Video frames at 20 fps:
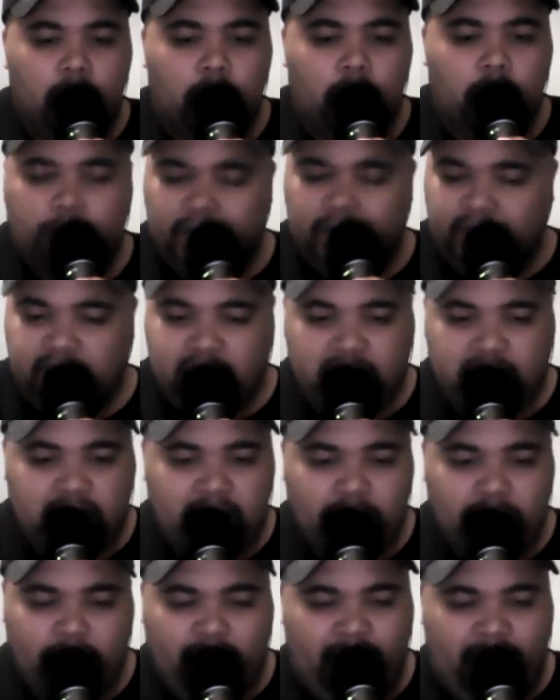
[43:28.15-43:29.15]
Put the kids to
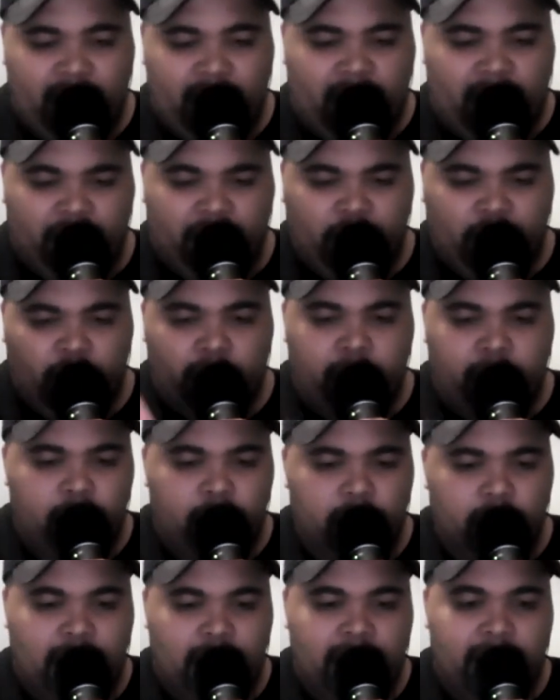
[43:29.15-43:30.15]
sleep at 8:30,
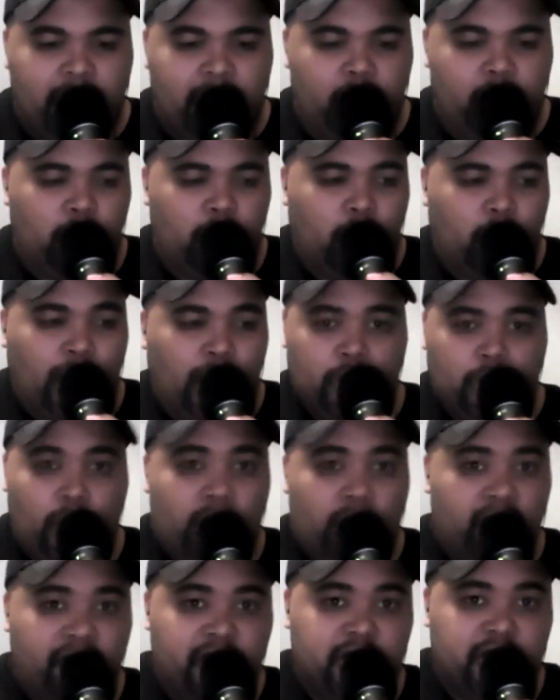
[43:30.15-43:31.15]
and then we watch
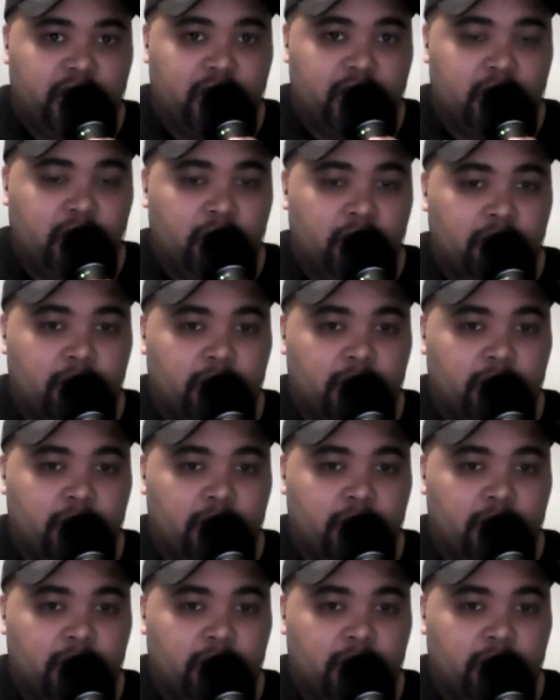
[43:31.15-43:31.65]
WandaVision,